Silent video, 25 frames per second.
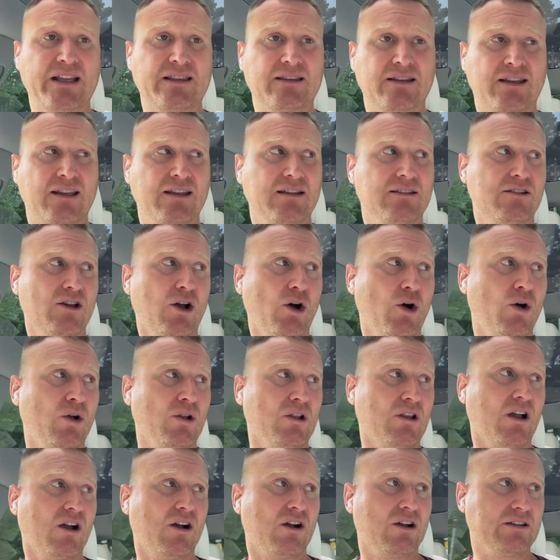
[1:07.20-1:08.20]
to make the kids
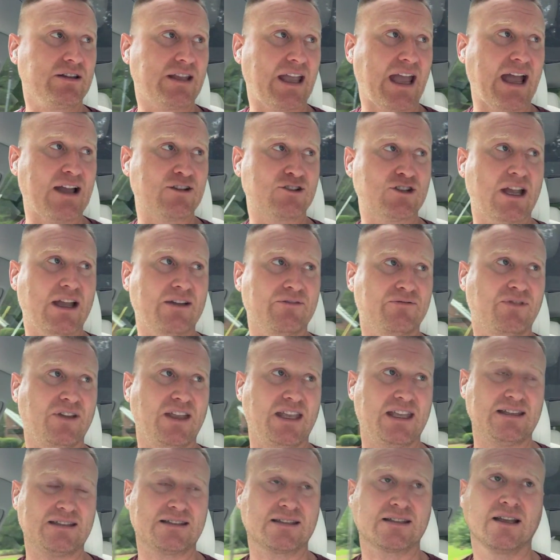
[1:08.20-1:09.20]
whole on Cash App
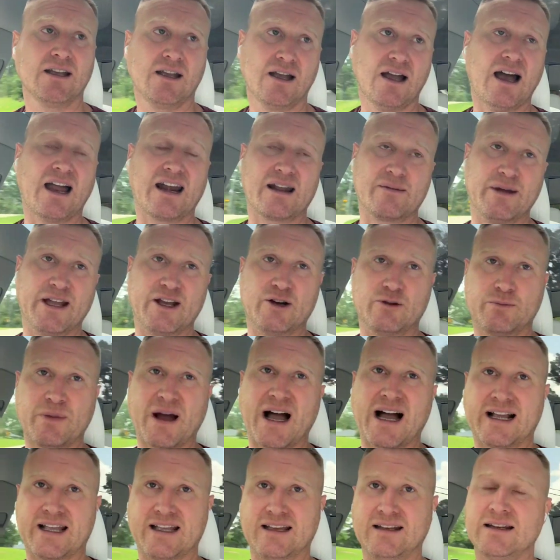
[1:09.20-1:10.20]
fees out of my own
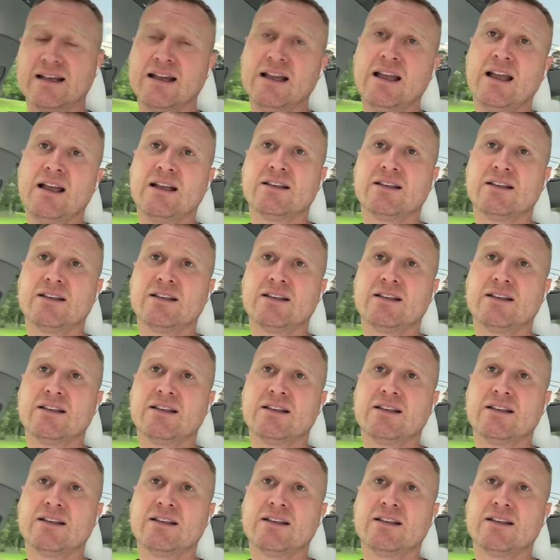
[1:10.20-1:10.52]
pocket.